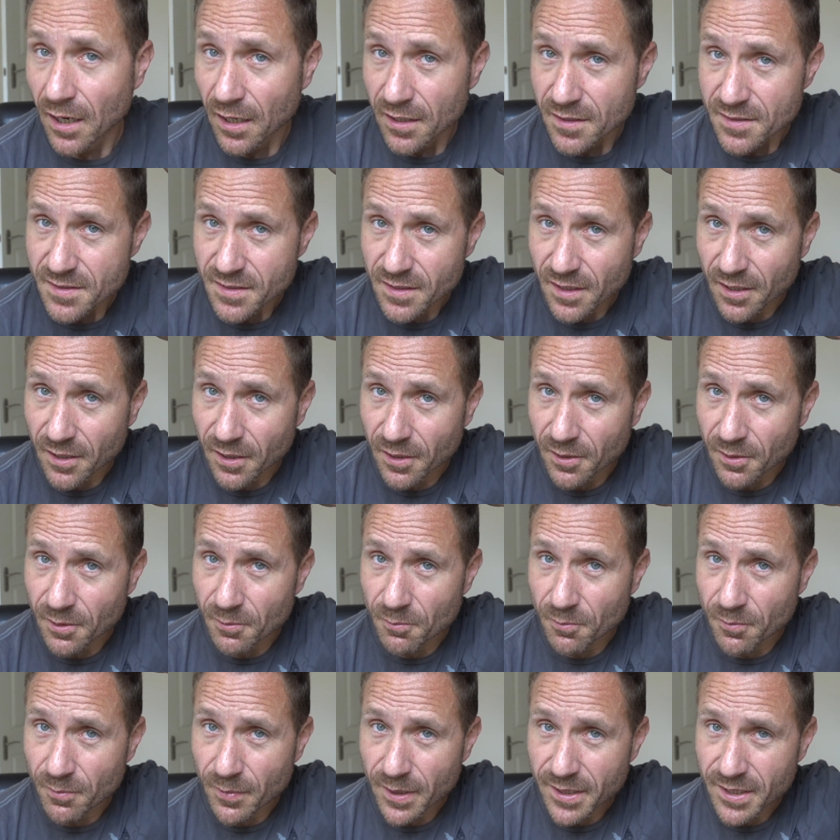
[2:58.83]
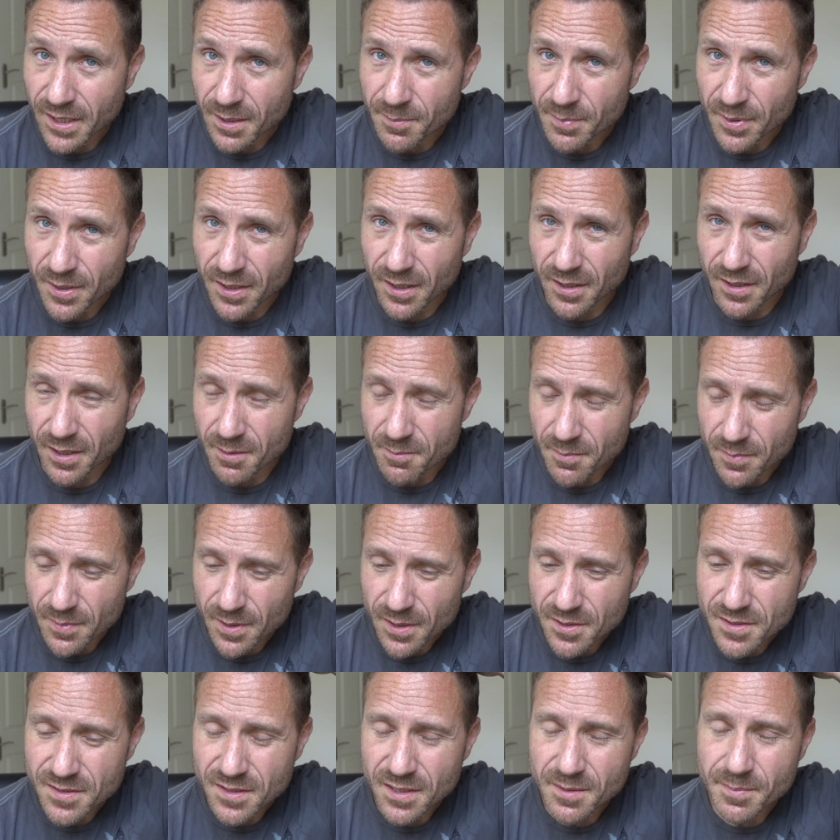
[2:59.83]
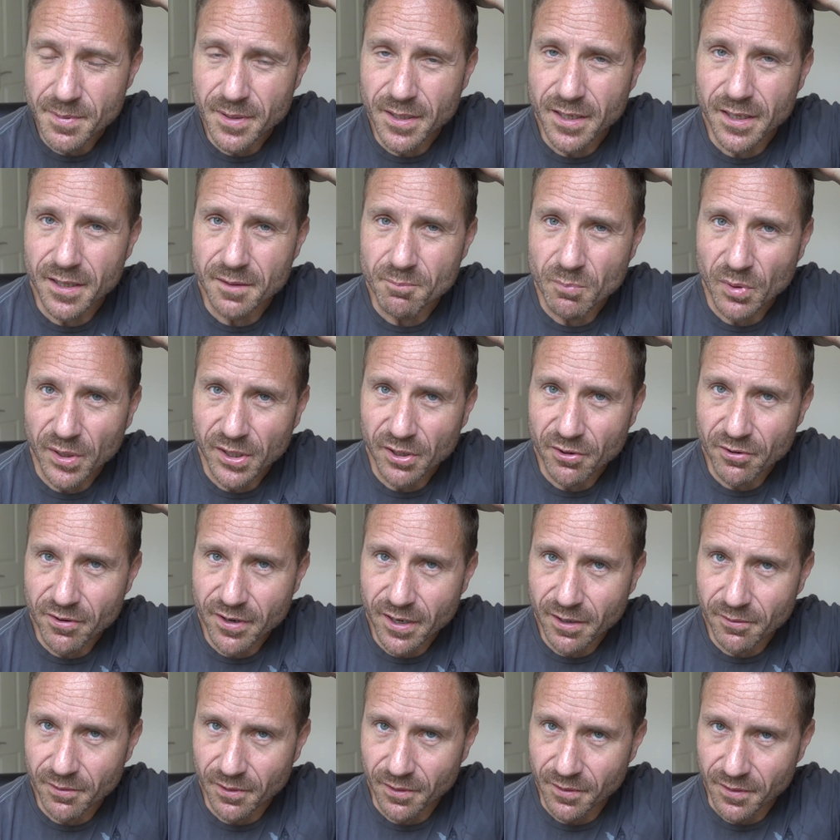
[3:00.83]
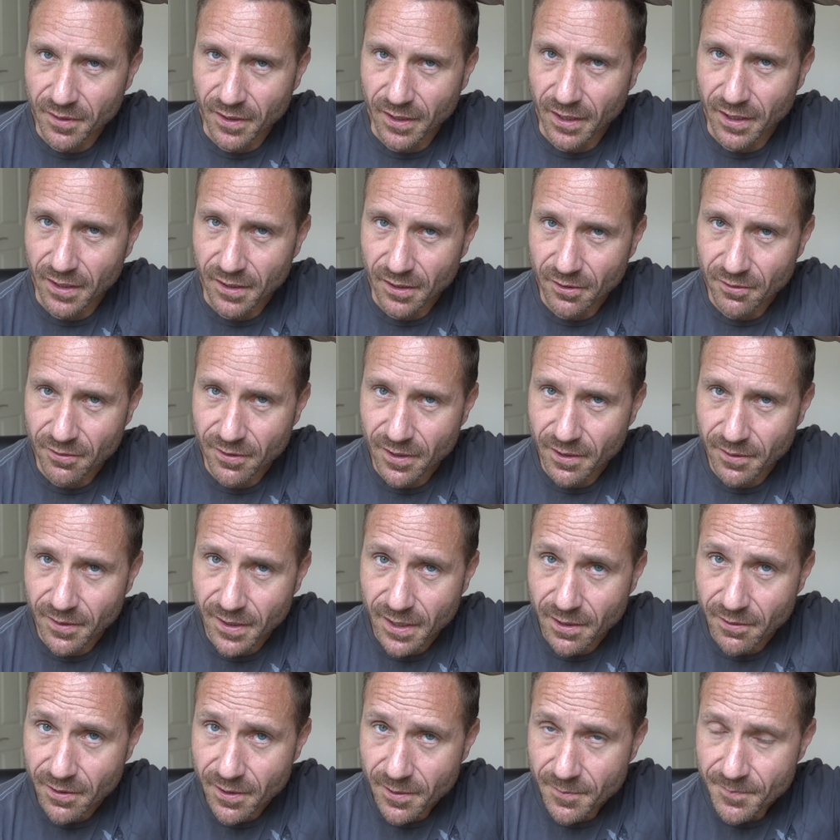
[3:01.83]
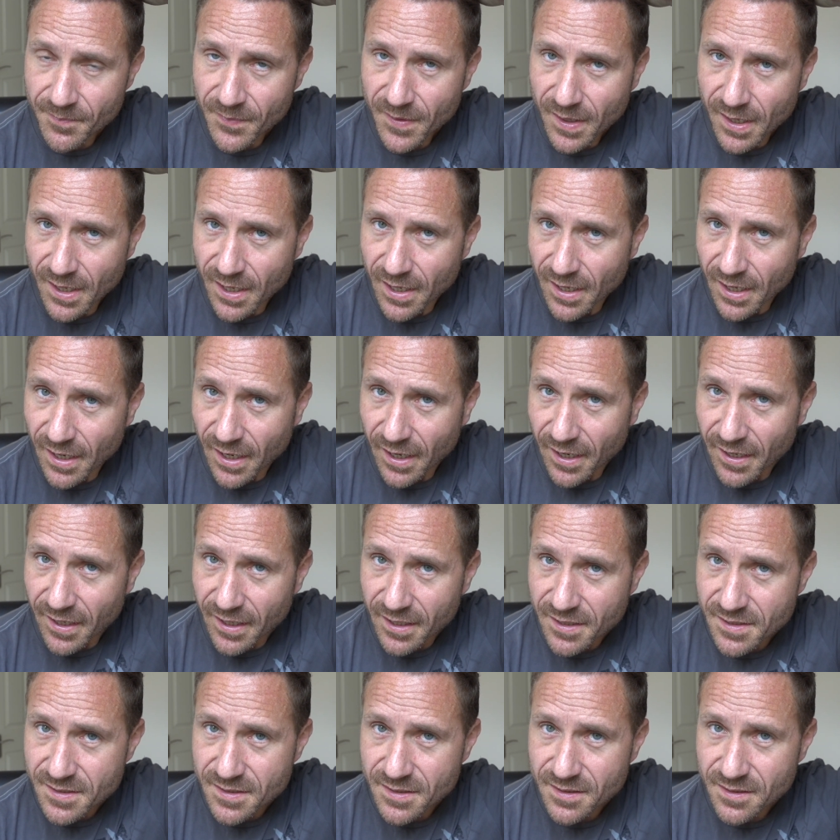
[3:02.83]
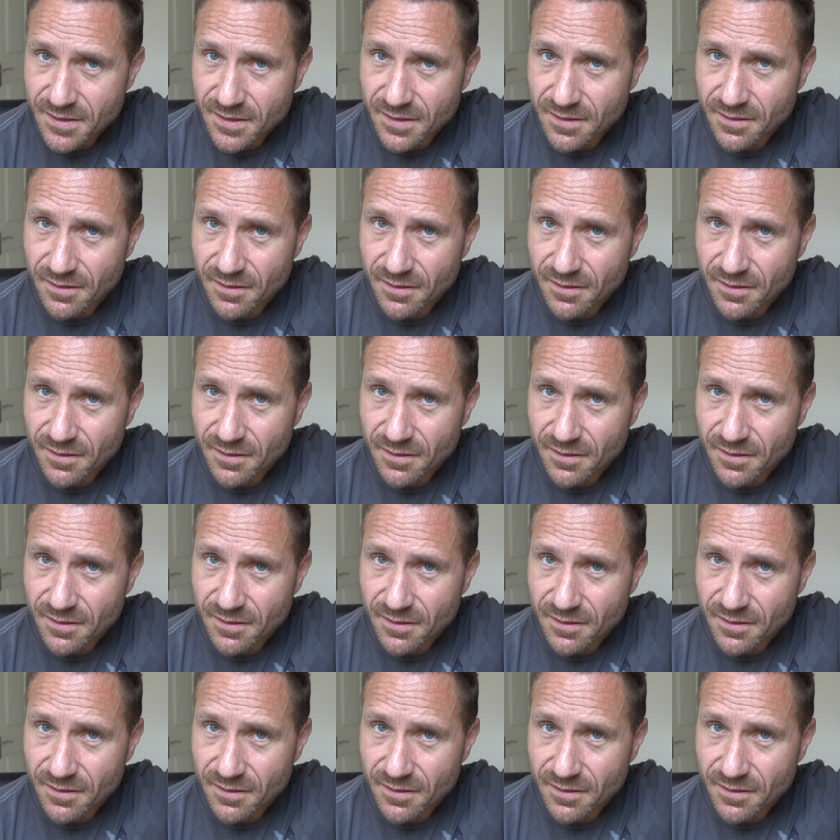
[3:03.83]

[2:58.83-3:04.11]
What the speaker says: So when they put it, they mostly put it in my crown, I think, in the crown area, and it's